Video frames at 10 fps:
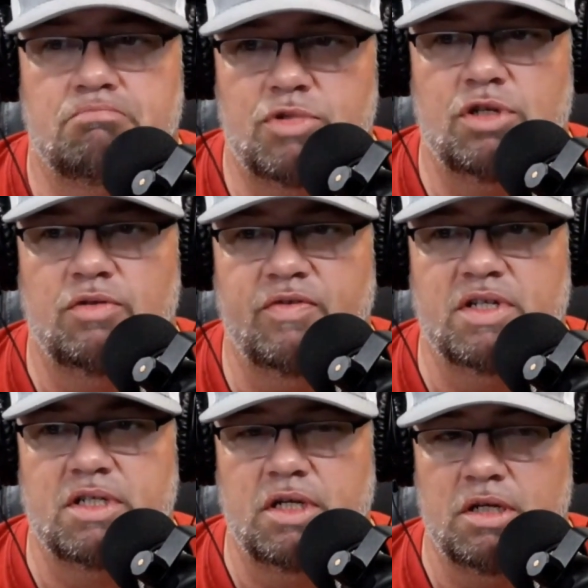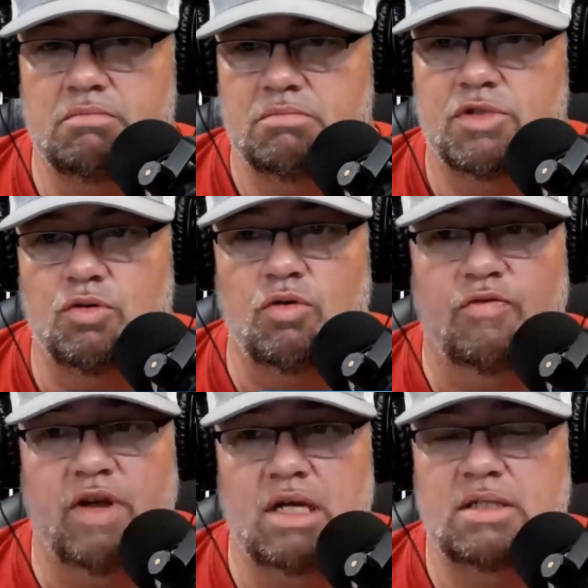to the visiting Sooner
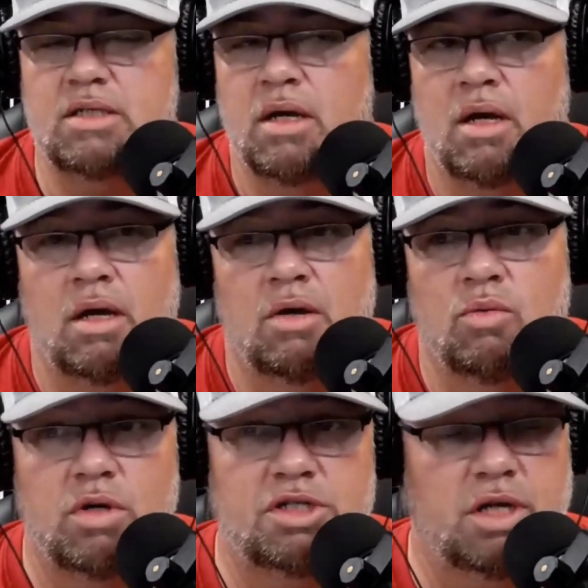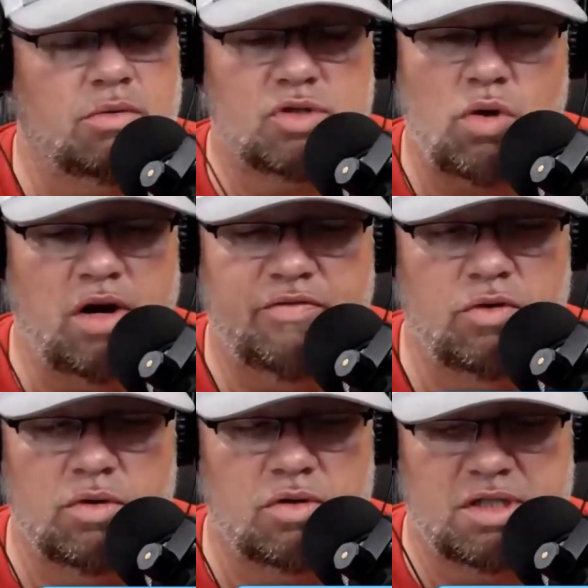fans, which there was quite a few
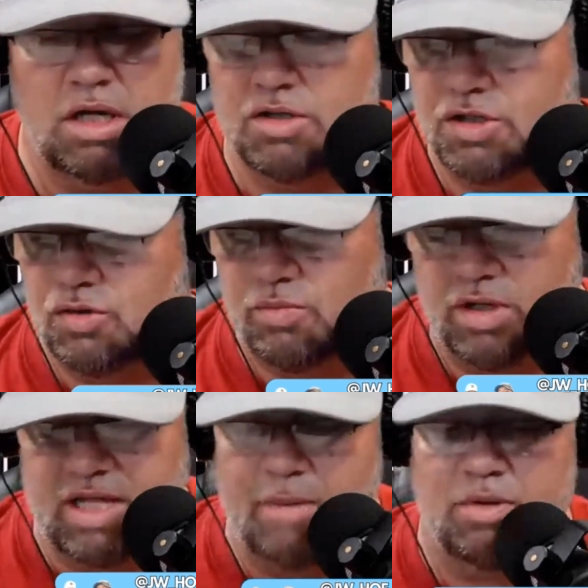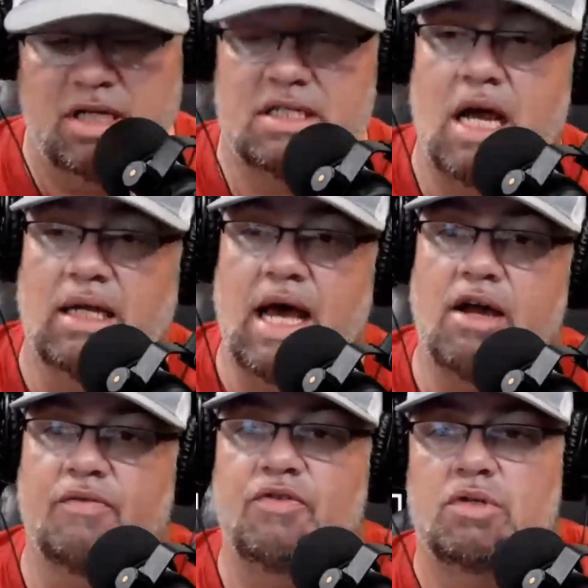of those there too. But that place got loud
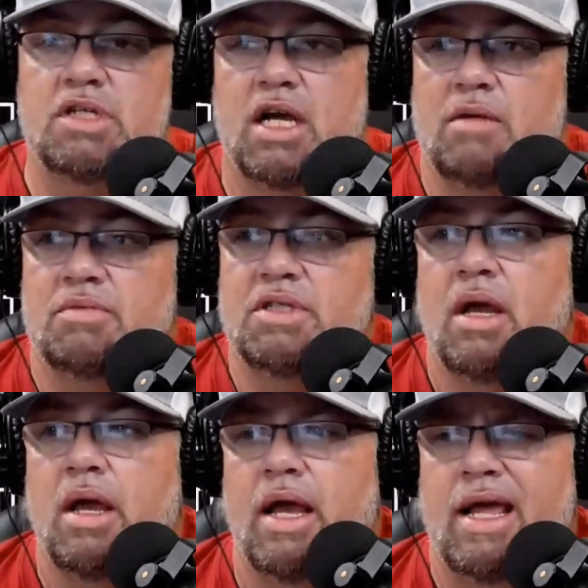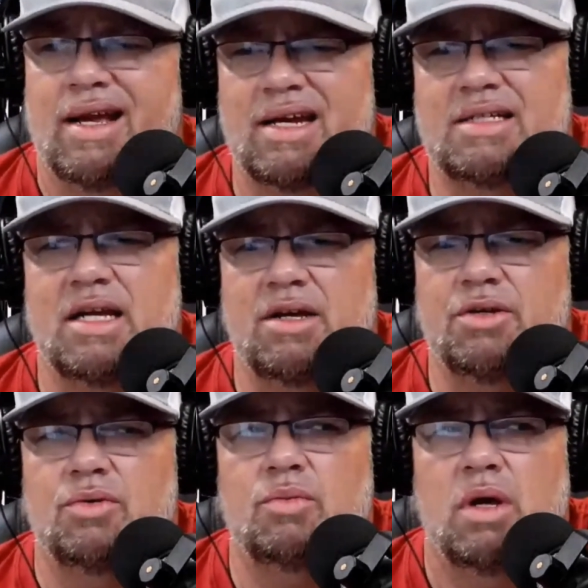a few times, and I got to tell
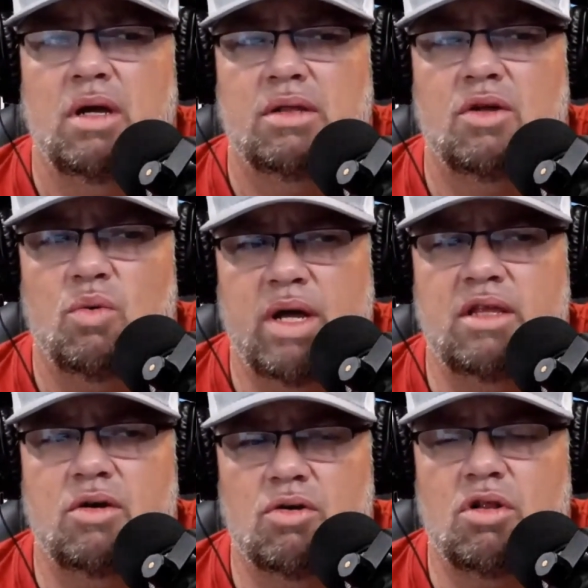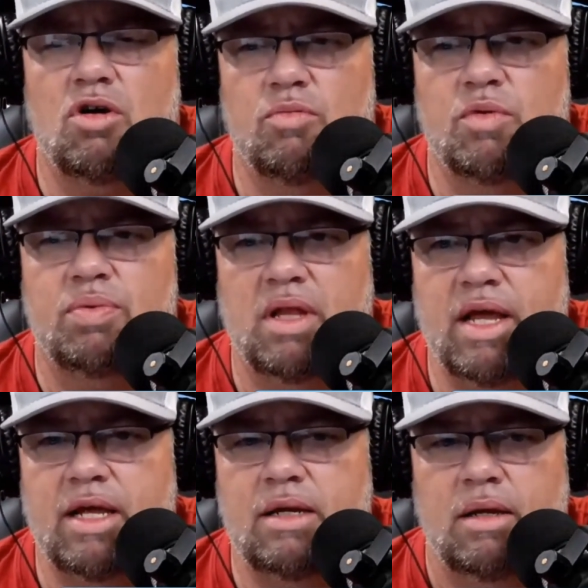you, the way that Oklahoma
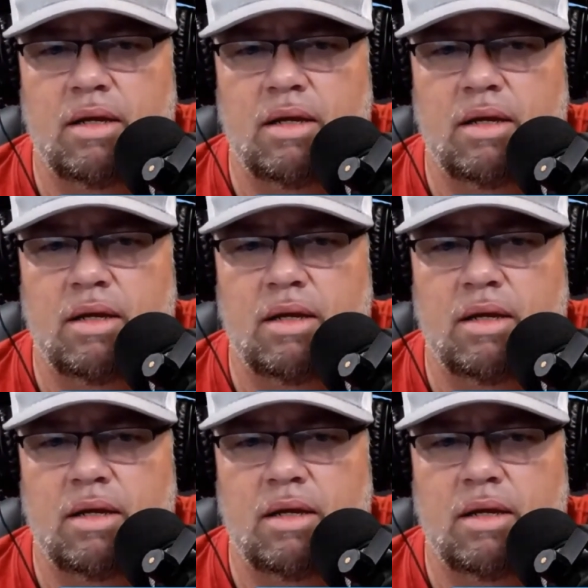played,